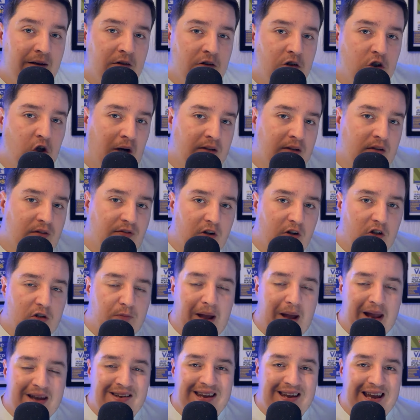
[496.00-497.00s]
transfer
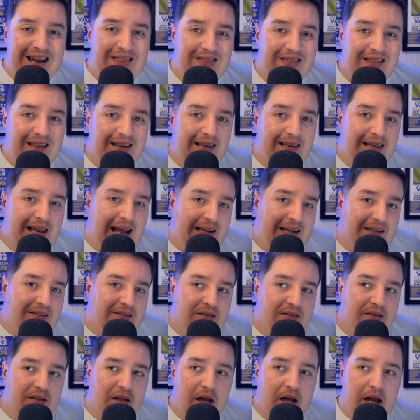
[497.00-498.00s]
spend in the
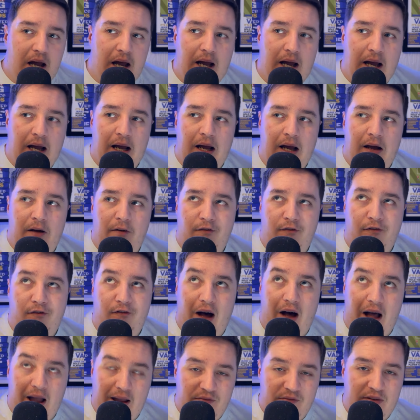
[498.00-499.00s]
last
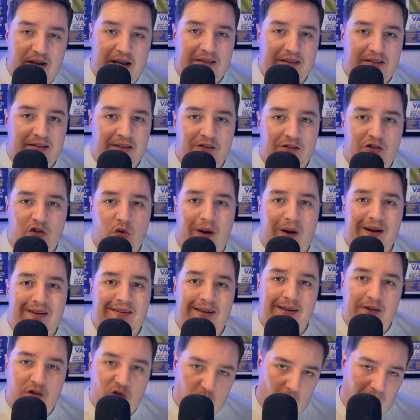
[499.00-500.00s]
5 years, since
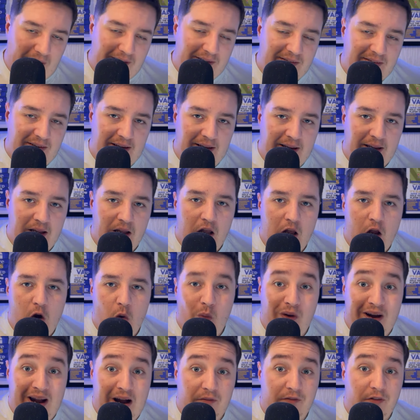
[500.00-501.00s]
2020.
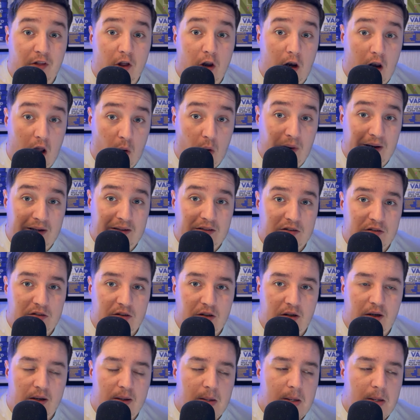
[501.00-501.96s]
We have the lowest.